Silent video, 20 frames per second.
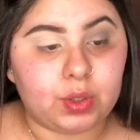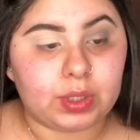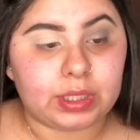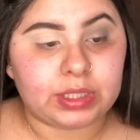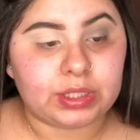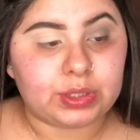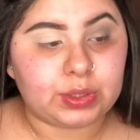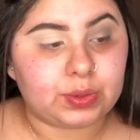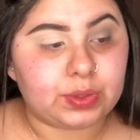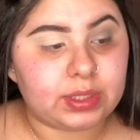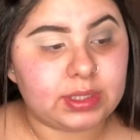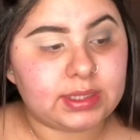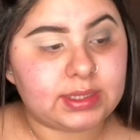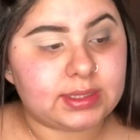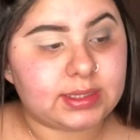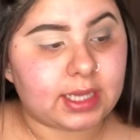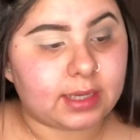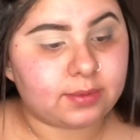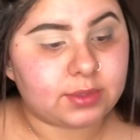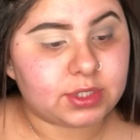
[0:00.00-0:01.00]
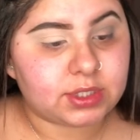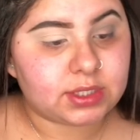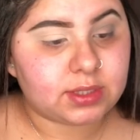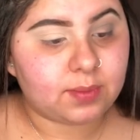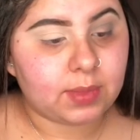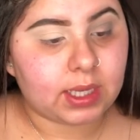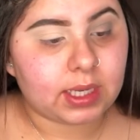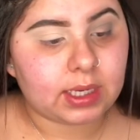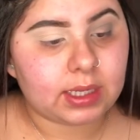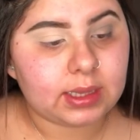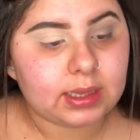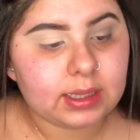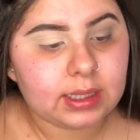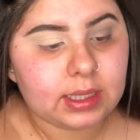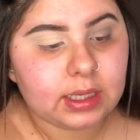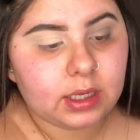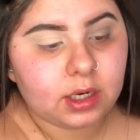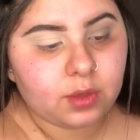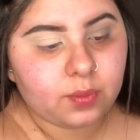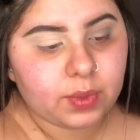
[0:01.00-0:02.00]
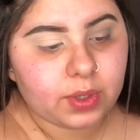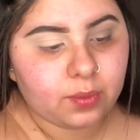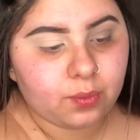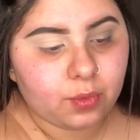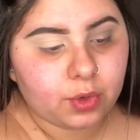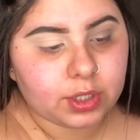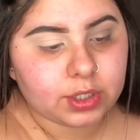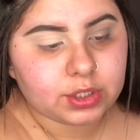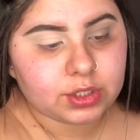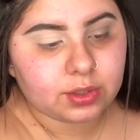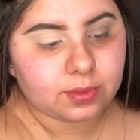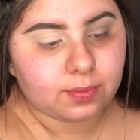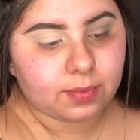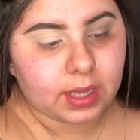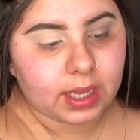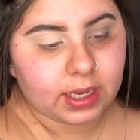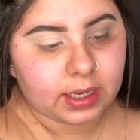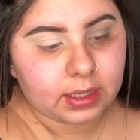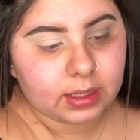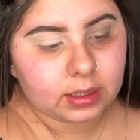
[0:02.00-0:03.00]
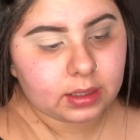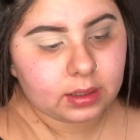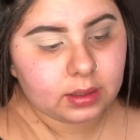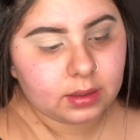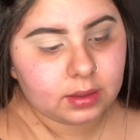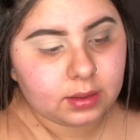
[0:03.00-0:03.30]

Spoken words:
can do this step just to make it a little bit more dramatic.